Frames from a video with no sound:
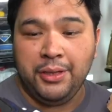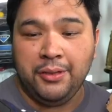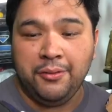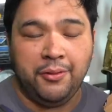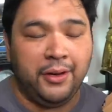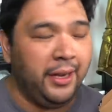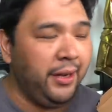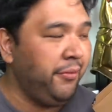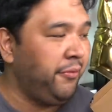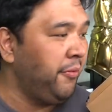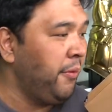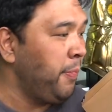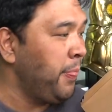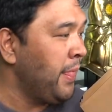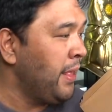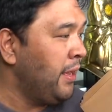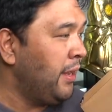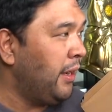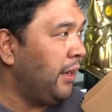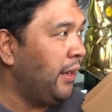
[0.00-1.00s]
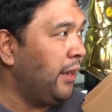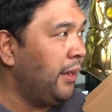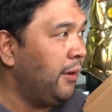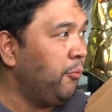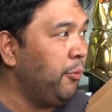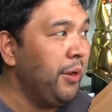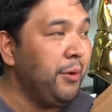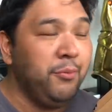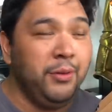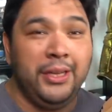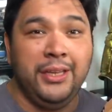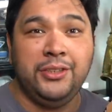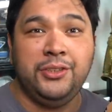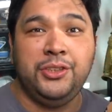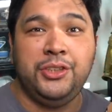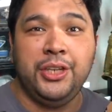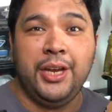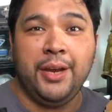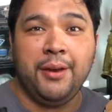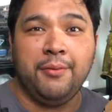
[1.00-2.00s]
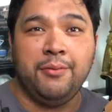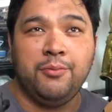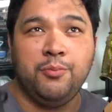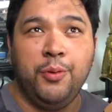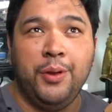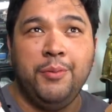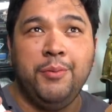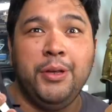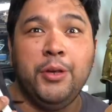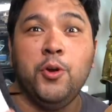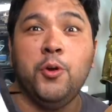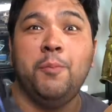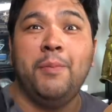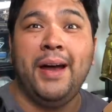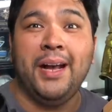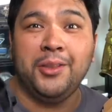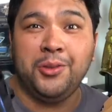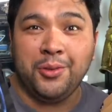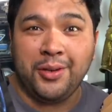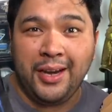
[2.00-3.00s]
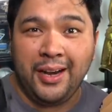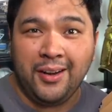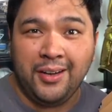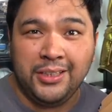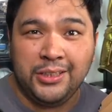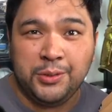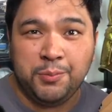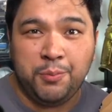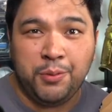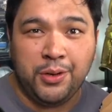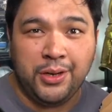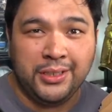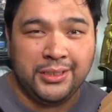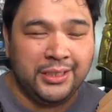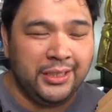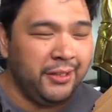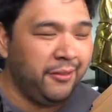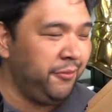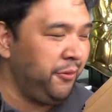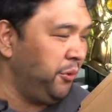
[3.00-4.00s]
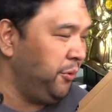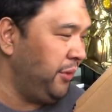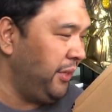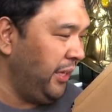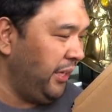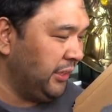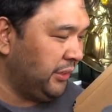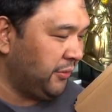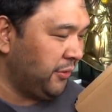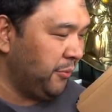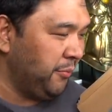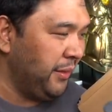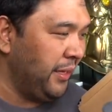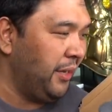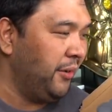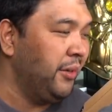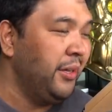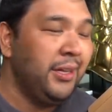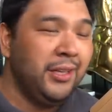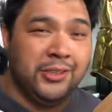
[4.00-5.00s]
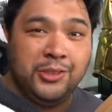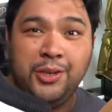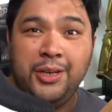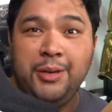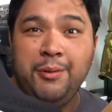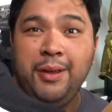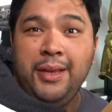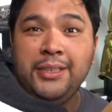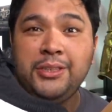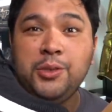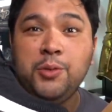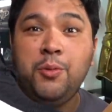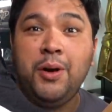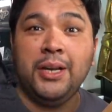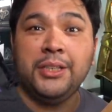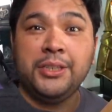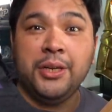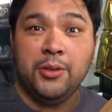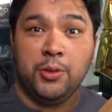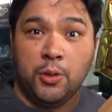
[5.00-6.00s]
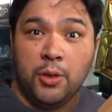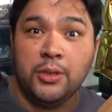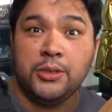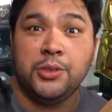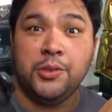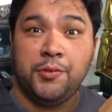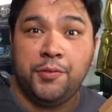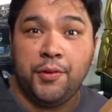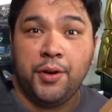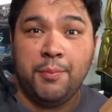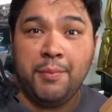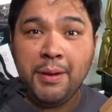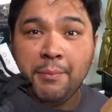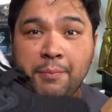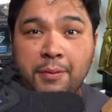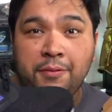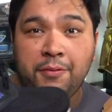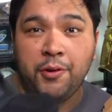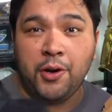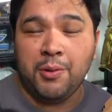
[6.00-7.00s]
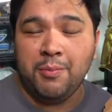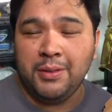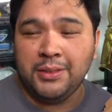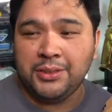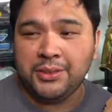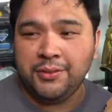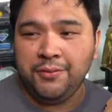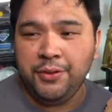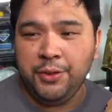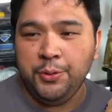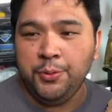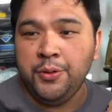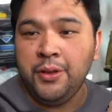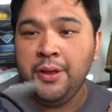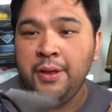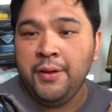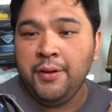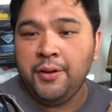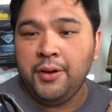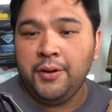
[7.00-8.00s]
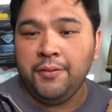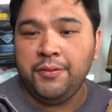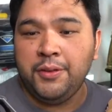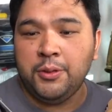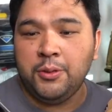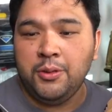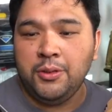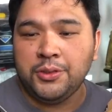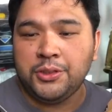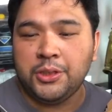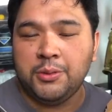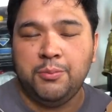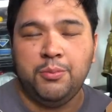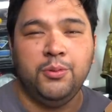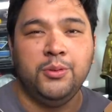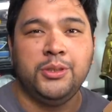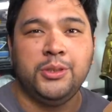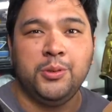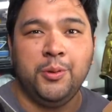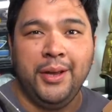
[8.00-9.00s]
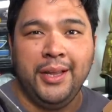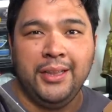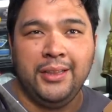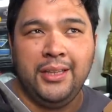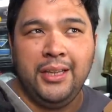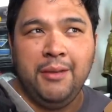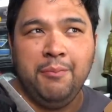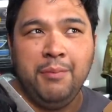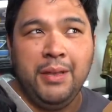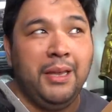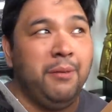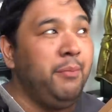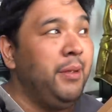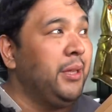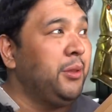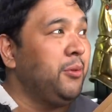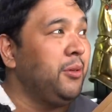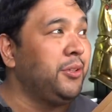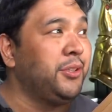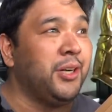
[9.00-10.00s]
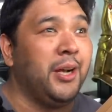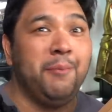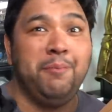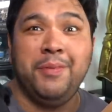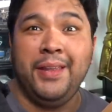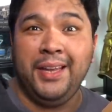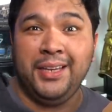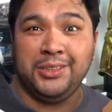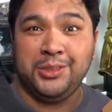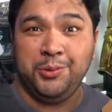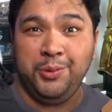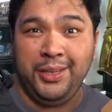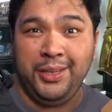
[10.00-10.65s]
with the wife when we go back to carry sports in a few days from now. So anyway, so watch out also for my performance review of the Ultraboost 20. Maybe it'll drop next